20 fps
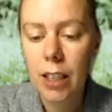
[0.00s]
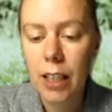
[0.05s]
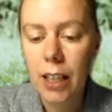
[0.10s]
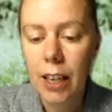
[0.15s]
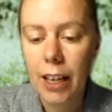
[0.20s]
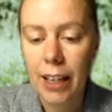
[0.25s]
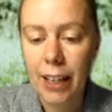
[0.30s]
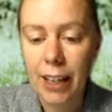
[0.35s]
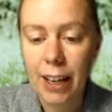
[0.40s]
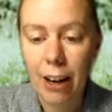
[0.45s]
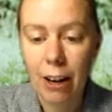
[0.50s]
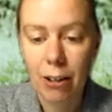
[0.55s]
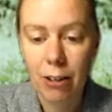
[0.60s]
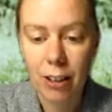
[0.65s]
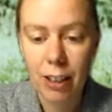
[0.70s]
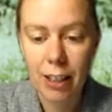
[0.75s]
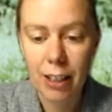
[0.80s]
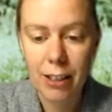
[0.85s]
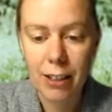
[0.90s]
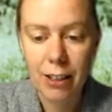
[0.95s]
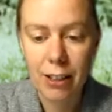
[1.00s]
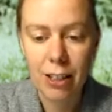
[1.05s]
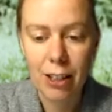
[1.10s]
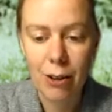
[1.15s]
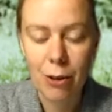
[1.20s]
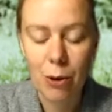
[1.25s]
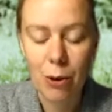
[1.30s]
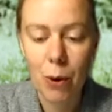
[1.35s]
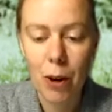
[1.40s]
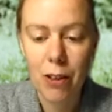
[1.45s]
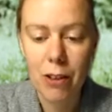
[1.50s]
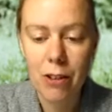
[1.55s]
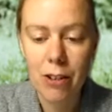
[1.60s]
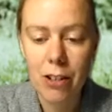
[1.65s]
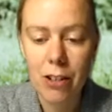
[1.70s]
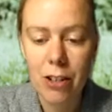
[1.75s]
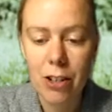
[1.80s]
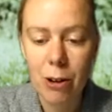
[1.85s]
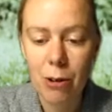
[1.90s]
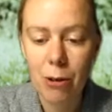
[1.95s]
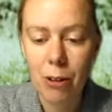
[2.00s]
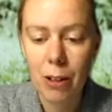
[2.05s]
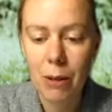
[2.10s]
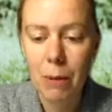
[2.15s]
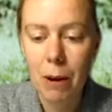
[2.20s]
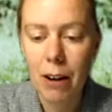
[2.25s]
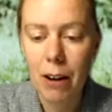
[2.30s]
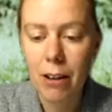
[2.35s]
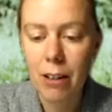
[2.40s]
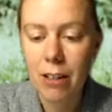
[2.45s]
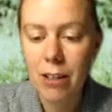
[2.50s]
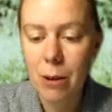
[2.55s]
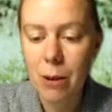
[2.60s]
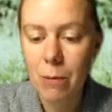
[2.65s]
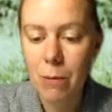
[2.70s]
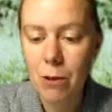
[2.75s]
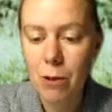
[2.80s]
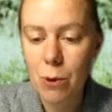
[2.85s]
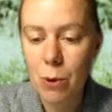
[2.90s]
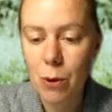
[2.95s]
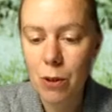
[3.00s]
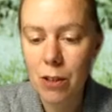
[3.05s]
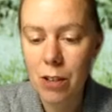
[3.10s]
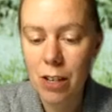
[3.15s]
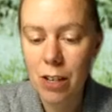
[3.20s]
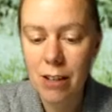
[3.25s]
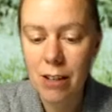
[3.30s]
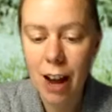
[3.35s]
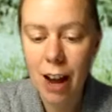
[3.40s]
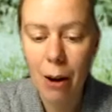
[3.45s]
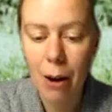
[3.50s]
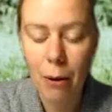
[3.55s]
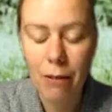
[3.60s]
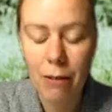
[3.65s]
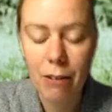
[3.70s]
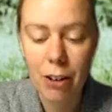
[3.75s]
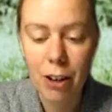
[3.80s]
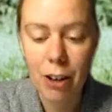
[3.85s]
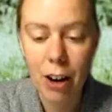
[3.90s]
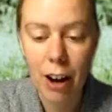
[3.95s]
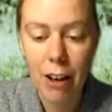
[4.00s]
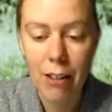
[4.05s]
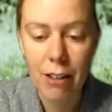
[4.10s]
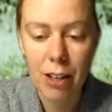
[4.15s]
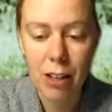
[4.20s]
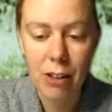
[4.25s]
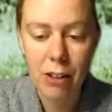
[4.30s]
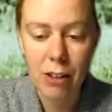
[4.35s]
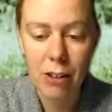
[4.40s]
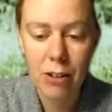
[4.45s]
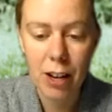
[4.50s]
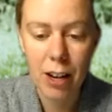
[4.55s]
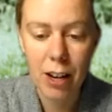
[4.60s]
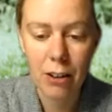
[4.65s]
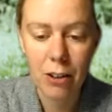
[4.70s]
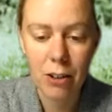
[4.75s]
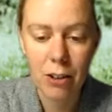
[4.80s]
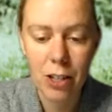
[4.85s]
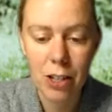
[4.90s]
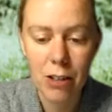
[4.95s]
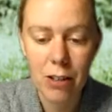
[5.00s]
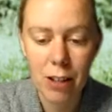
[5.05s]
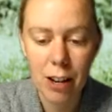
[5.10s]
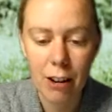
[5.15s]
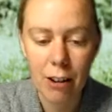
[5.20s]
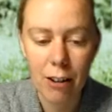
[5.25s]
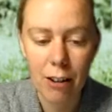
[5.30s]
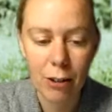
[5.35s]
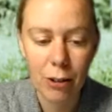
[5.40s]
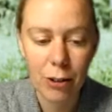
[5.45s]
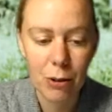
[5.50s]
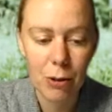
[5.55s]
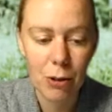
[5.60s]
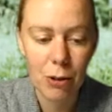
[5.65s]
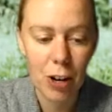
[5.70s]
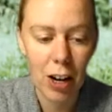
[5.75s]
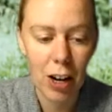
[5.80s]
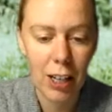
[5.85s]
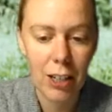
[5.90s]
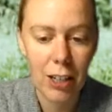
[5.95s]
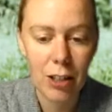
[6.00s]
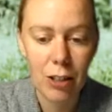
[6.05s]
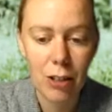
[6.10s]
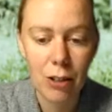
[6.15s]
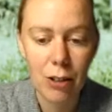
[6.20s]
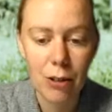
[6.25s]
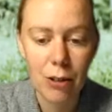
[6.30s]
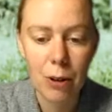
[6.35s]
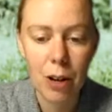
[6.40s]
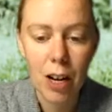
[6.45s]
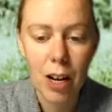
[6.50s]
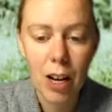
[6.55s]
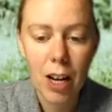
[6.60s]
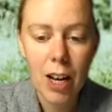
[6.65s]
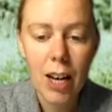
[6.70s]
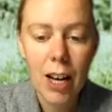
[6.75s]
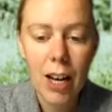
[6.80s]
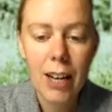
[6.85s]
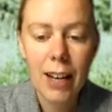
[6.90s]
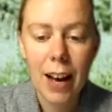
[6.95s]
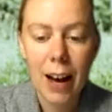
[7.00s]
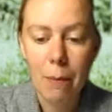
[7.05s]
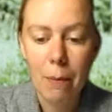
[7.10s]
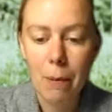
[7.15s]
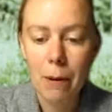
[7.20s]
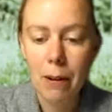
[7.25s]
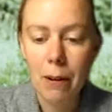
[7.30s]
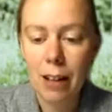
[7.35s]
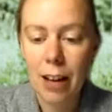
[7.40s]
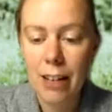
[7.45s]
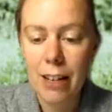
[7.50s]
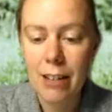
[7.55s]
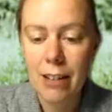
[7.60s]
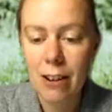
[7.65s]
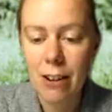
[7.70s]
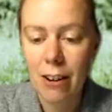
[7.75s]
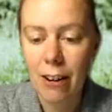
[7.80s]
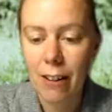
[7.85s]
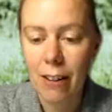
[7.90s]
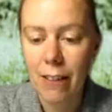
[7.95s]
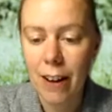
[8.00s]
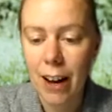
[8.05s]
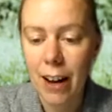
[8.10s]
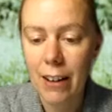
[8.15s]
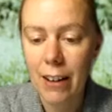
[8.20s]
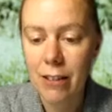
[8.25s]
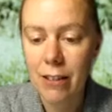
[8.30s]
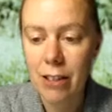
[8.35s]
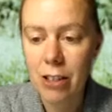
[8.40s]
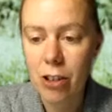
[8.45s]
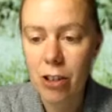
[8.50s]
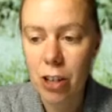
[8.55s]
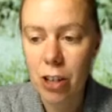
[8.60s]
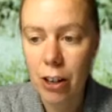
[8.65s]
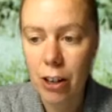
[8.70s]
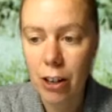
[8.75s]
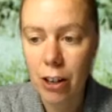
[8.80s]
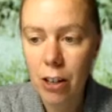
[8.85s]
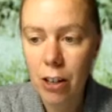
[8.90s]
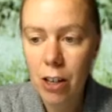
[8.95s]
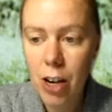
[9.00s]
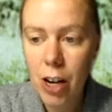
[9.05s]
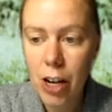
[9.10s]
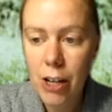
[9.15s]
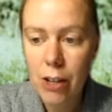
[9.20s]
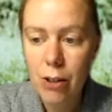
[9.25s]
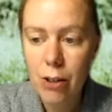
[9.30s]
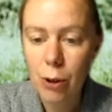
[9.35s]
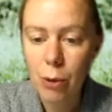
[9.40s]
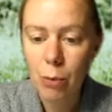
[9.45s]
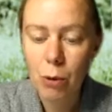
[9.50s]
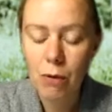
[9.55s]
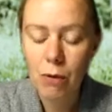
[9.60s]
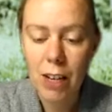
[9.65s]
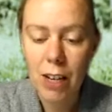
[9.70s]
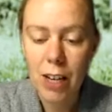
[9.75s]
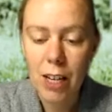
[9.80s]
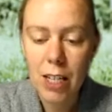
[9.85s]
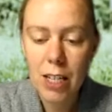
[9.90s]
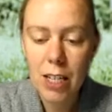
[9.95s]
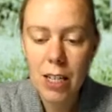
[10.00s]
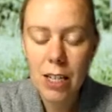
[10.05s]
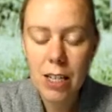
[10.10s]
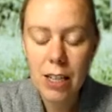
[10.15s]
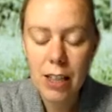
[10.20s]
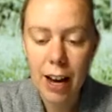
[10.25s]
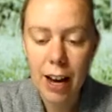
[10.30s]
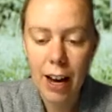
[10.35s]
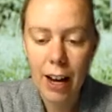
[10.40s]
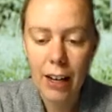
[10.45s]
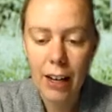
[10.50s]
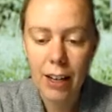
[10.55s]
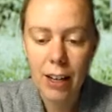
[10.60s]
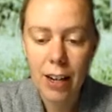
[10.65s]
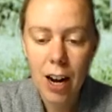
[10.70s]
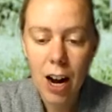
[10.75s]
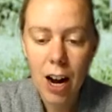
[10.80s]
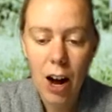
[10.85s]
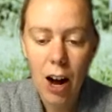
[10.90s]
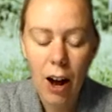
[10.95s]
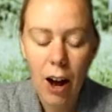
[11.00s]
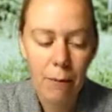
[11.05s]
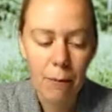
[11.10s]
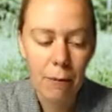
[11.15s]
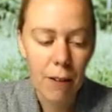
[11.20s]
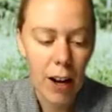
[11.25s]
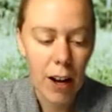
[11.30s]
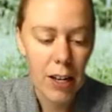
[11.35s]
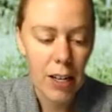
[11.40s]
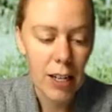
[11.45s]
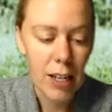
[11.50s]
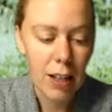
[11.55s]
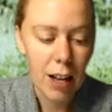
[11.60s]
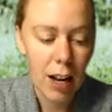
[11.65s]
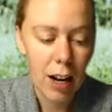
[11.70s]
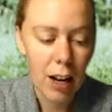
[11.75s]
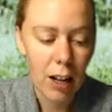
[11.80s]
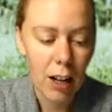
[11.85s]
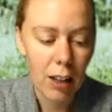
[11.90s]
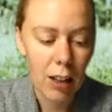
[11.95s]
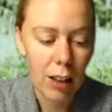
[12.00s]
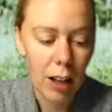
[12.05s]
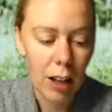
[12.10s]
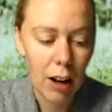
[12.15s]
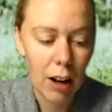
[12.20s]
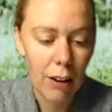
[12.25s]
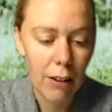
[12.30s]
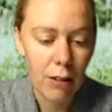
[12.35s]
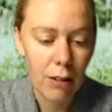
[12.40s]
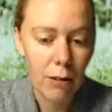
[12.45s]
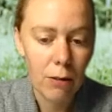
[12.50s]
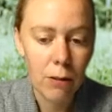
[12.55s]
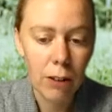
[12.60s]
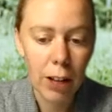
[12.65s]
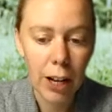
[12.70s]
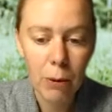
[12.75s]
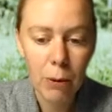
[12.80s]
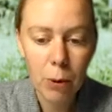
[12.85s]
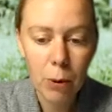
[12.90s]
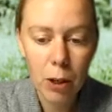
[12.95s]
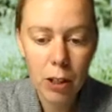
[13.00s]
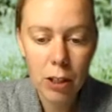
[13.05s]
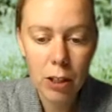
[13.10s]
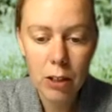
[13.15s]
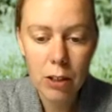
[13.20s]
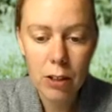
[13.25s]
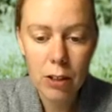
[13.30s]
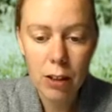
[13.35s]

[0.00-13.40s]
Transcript: get out. And, the weather is generally better at summer solstice. However, I think there's energies that are also trying to capitalize on that this year. So moving into that, I'm finding that a lot of light workers, a